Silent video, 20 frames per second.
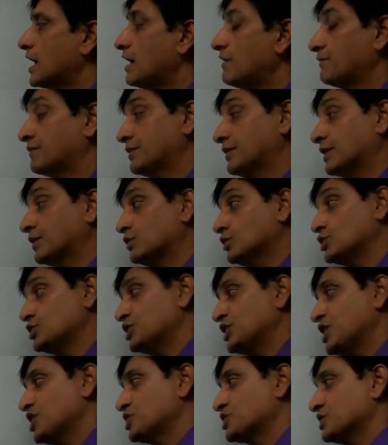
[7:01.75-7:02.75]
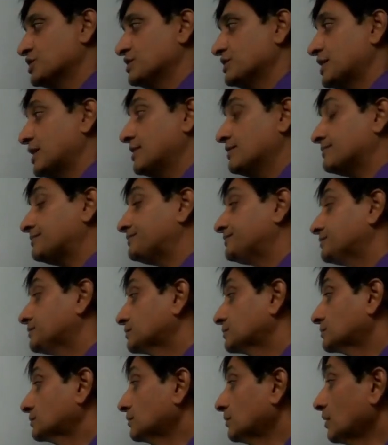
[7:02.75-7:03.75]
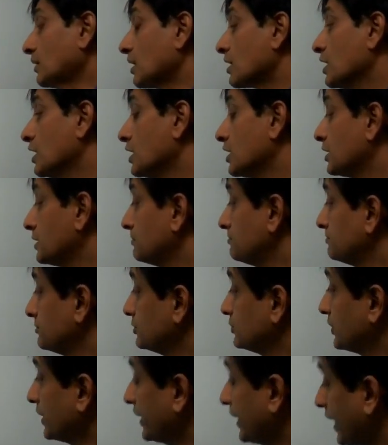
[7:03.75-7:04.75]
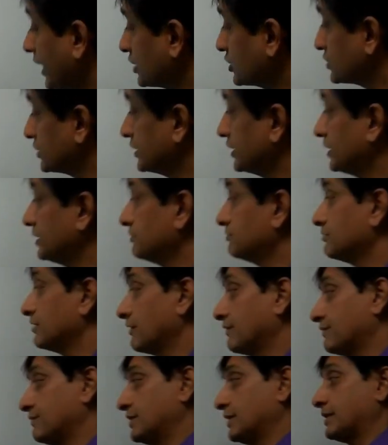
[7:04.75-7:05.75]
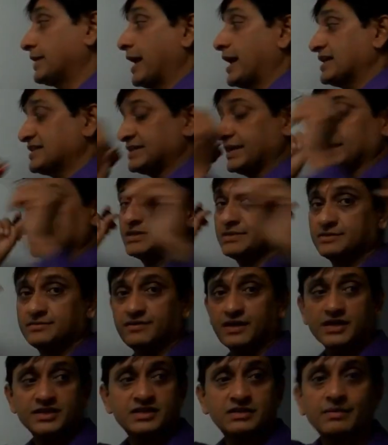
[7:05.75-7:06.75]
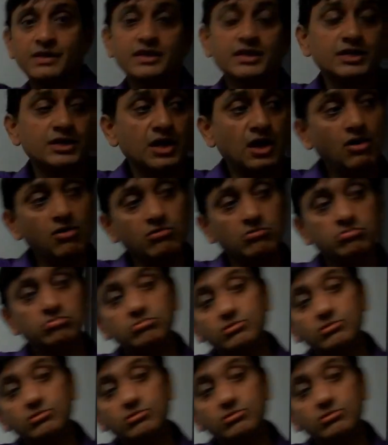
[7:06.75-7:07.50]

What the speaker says: After negotiation, then you can actually, if the guy says, functional manager, no,